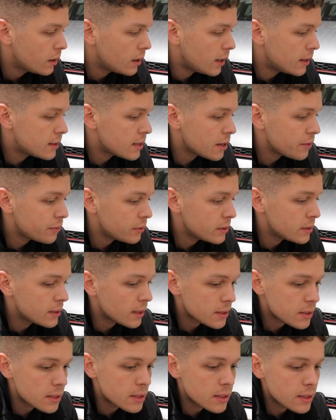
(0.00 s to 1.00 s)
it definitely
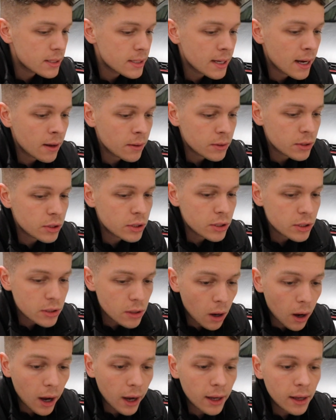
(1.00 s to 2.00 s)
doesn't sound
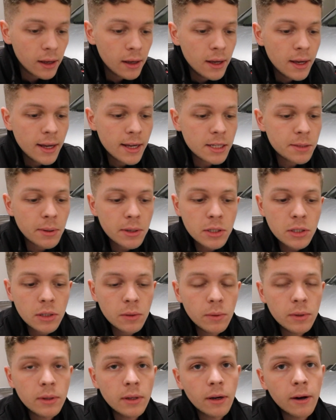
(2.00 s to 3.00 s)
stock, especially
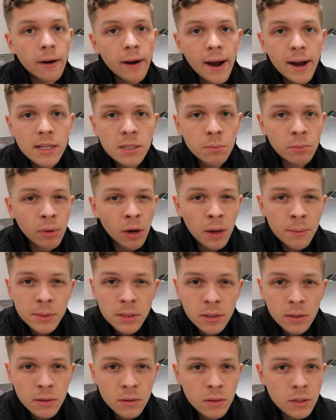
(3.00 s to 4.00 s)
with the cracks and pops
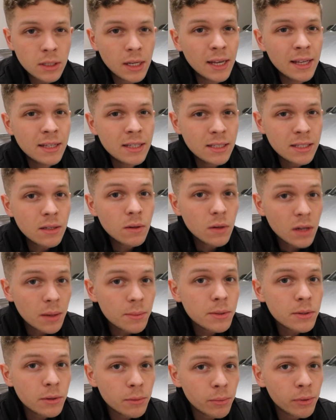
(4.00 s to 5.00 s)
tunes. It still
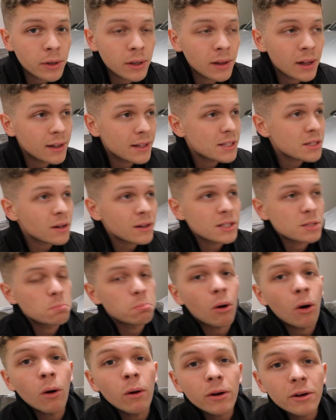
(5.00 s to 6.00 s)
comes through pretty loud. It's not as
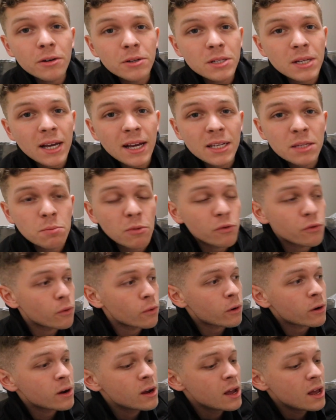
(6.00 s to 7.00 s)
bonkers as
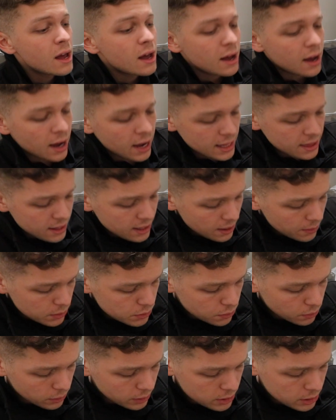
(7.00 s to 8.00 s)
before. I think I
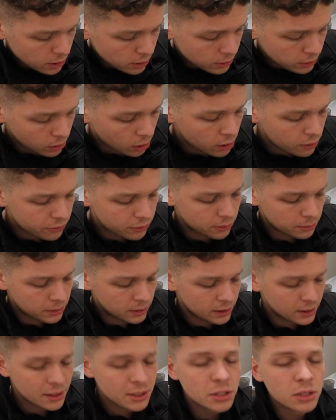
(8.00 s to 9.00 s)
was really turned off from
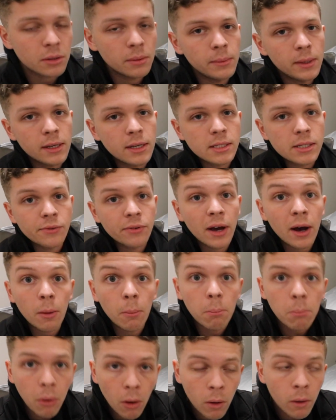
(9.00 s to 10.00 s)
it initially because of
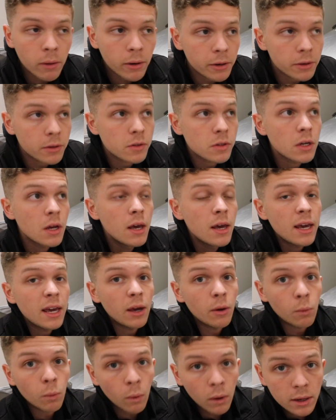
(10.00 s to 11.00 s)
how bonkers
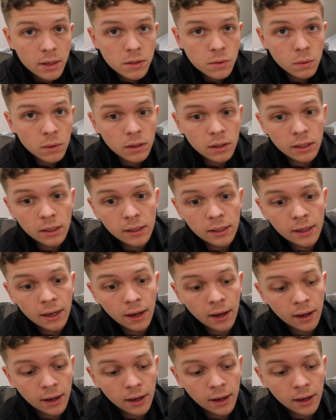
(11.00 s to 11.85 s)
it was with the